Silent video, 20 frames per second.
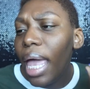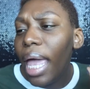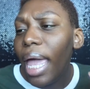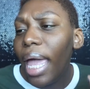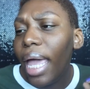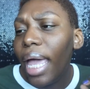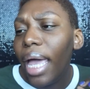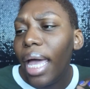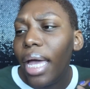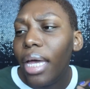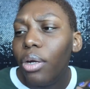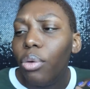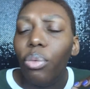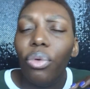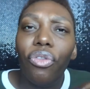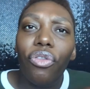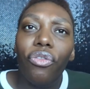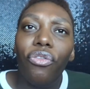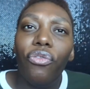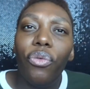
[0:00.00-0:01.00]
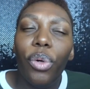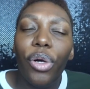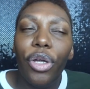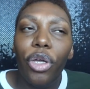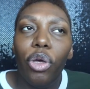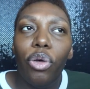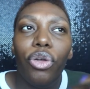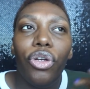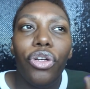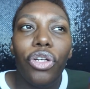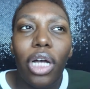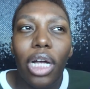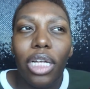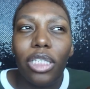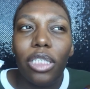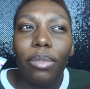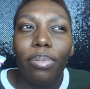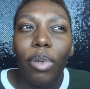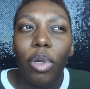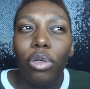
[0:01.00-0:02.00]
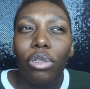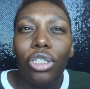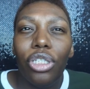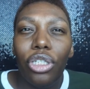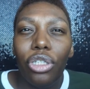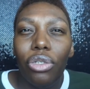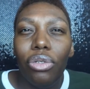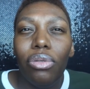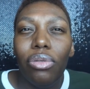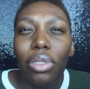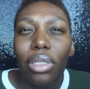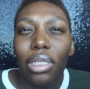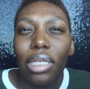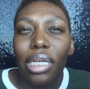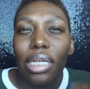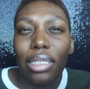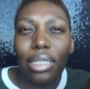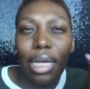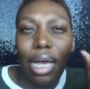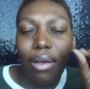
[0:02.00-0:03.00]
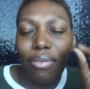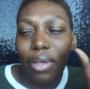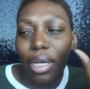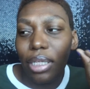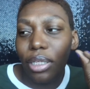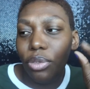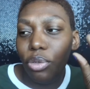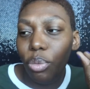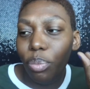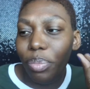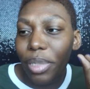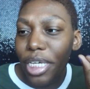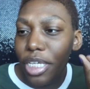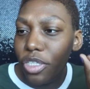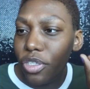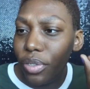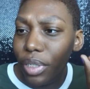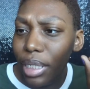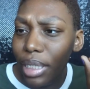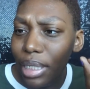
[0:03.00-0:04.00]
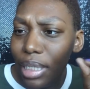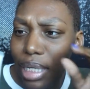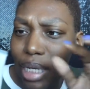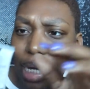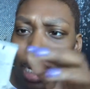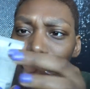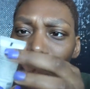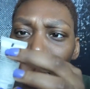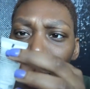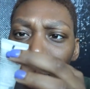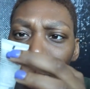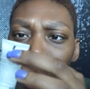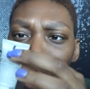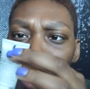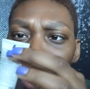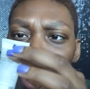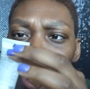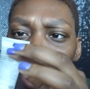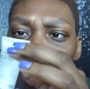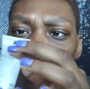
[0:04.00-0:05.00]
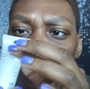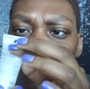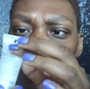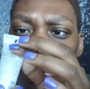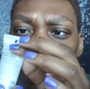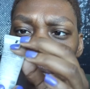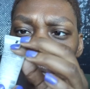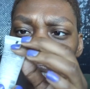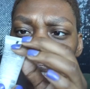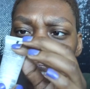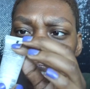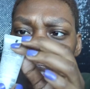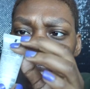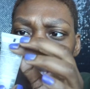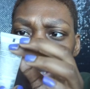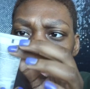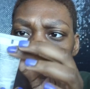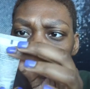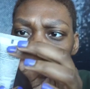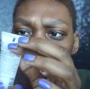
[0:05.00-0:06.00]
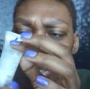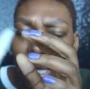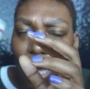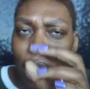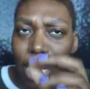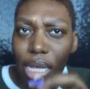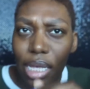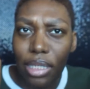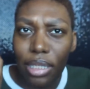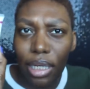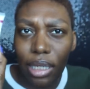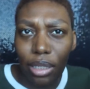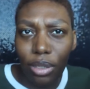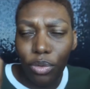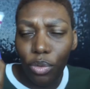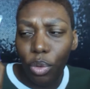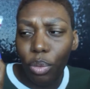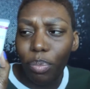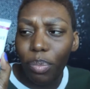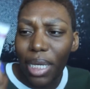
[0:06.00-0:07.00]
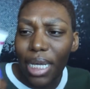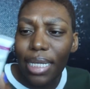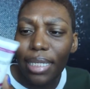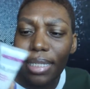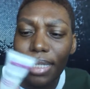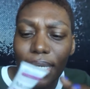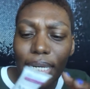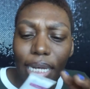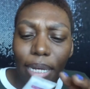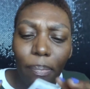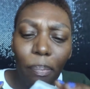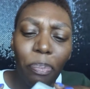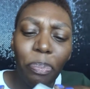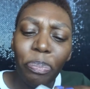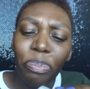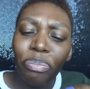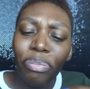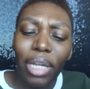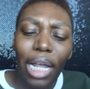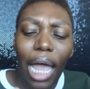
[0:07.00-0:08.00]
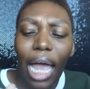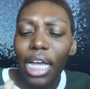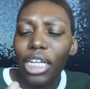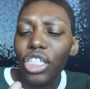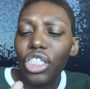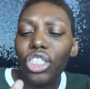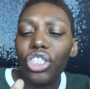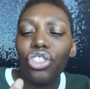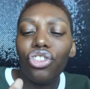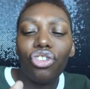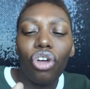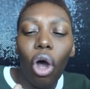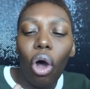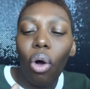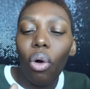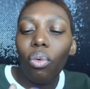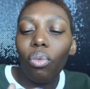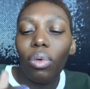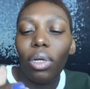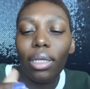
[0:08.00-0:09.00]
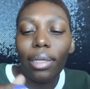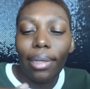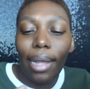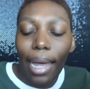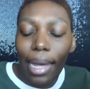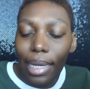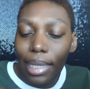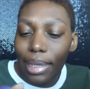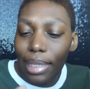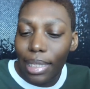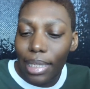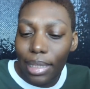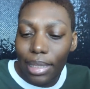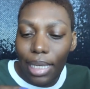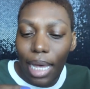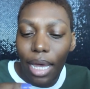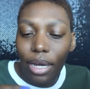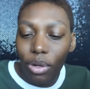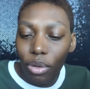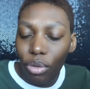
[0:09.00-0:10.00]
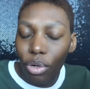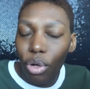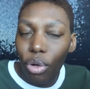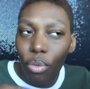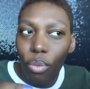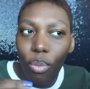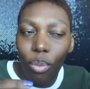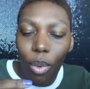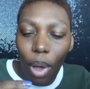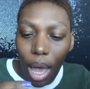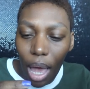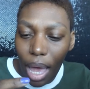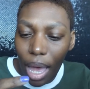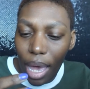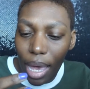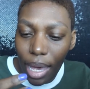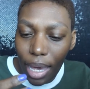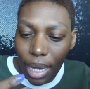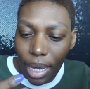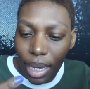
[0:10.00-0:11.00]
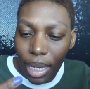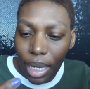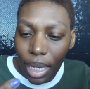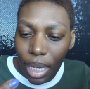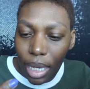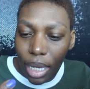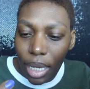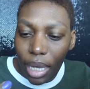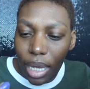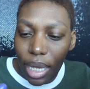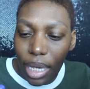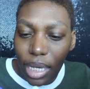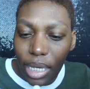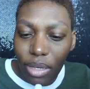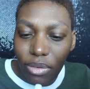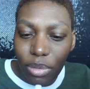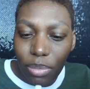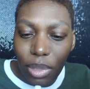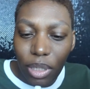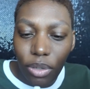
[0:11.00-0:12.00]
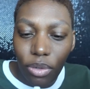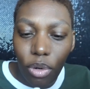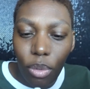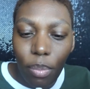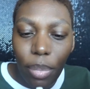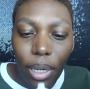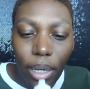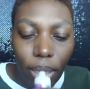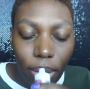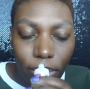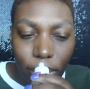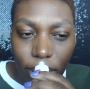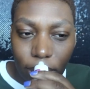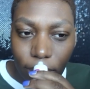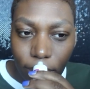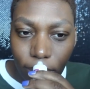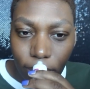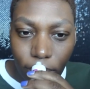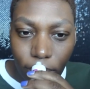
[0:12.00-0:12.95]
And with the Foreo, you're not supposed to use things that have like little beads or anything, and I feel like this definitely has like little beads in it. I just don't like this. I don't know why it gives me little bumps.